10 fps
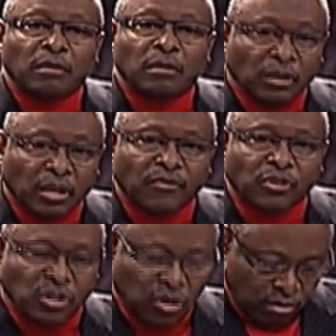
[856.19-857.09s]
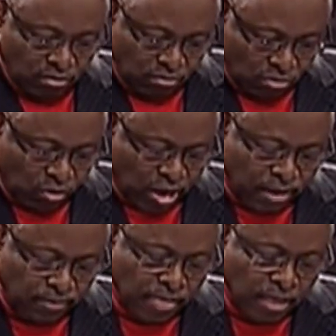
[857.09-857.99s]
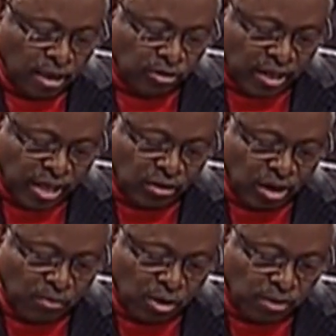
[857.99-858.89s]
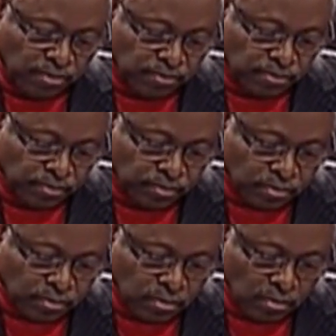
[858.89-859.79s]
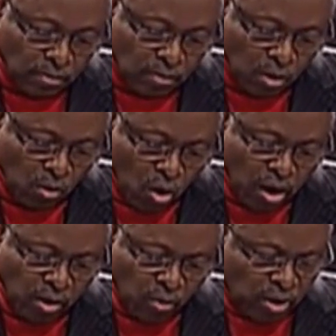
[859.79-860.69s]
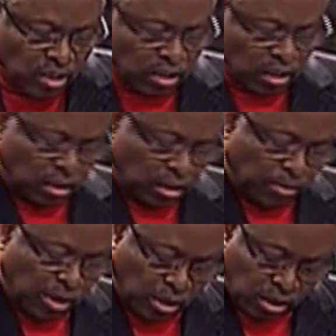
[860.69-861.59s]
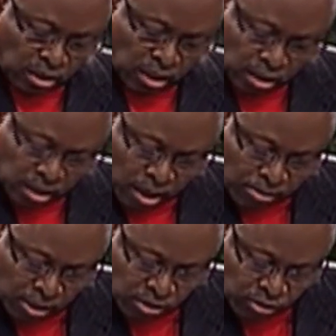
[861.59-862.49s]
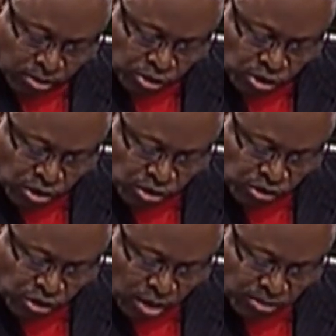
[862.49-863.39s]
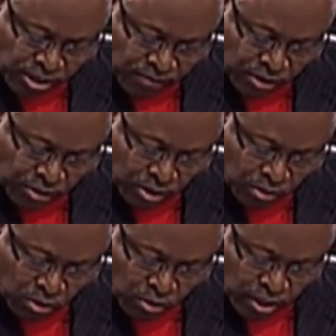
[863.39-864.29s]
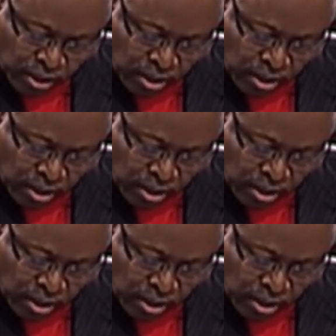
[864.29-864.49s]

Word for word: He'll give it to you. Okay? So that's number one. Well, let's, let me look, look at a couple of scriptures. Turn to Psalm 73 real quick.